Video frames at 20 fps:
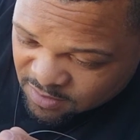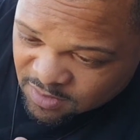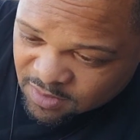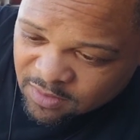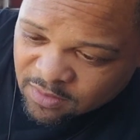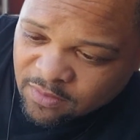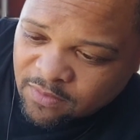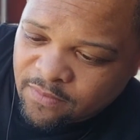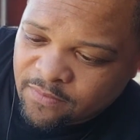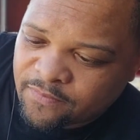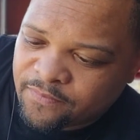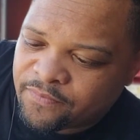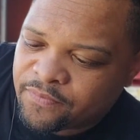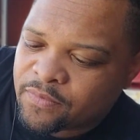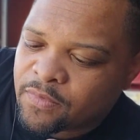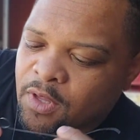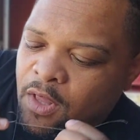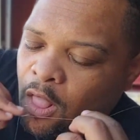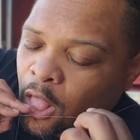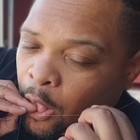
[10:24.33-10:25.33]
Dude,
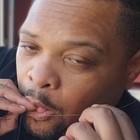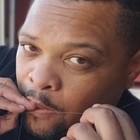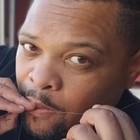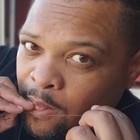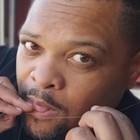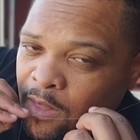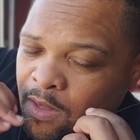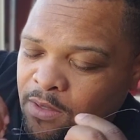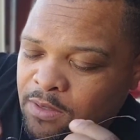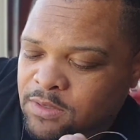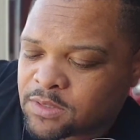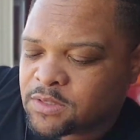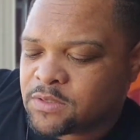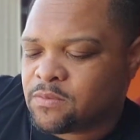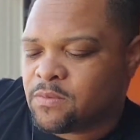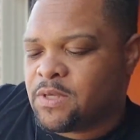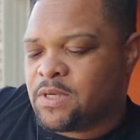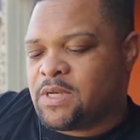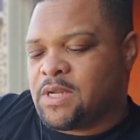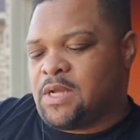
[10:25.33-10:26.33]
just
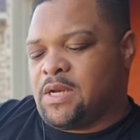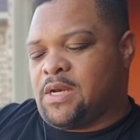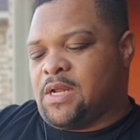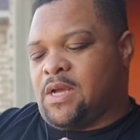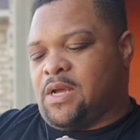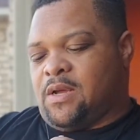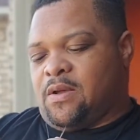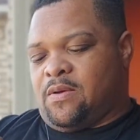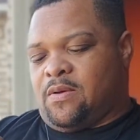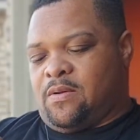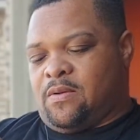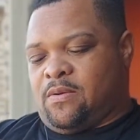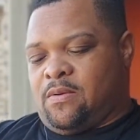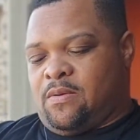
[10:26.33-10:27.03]
wet that down.